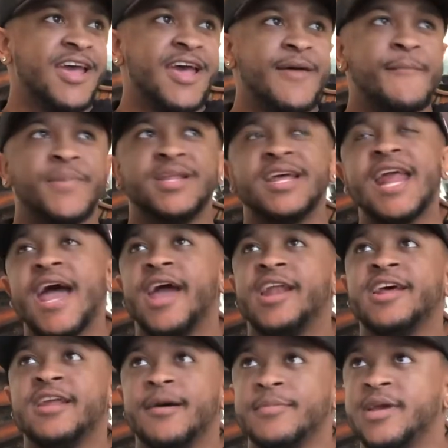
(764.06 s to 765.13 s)
But then I
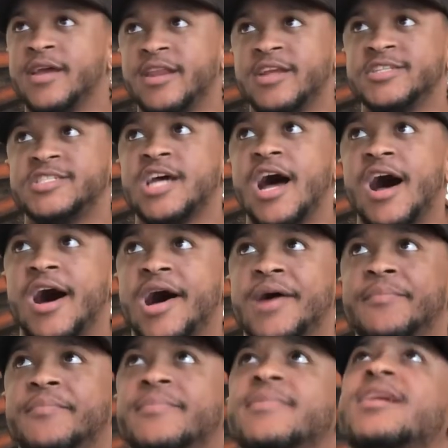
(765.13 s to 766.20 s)
ended up getting a
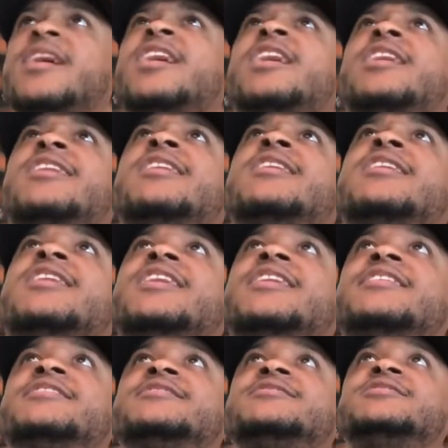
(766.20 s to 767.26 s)
job
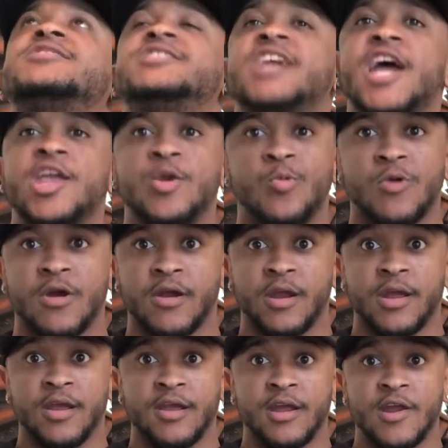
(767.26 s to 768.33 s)
in January,
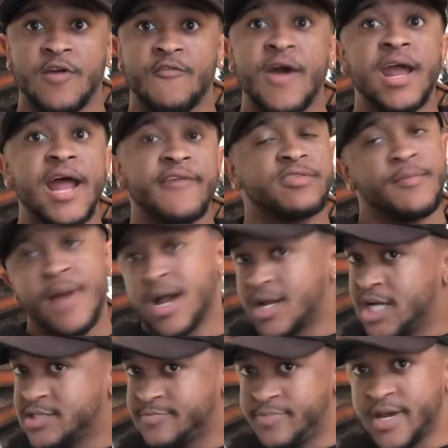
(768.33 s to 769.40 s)
right after my
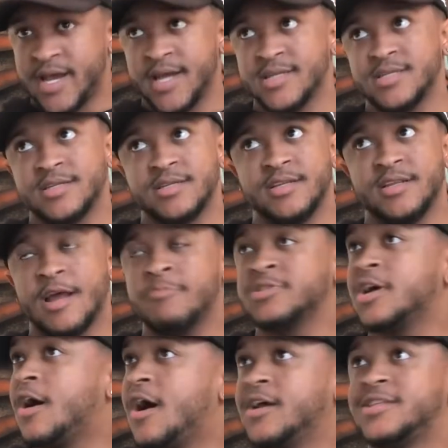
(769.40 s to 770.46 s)
cousin passed. That was a
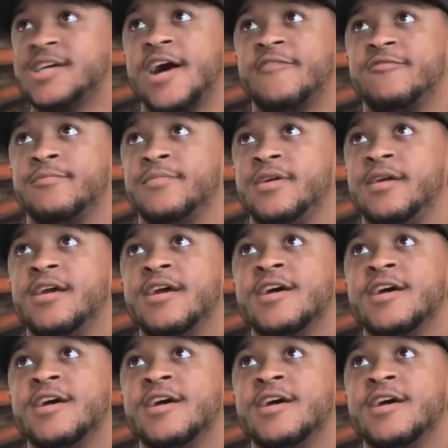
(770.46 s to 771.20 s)
hard time for me.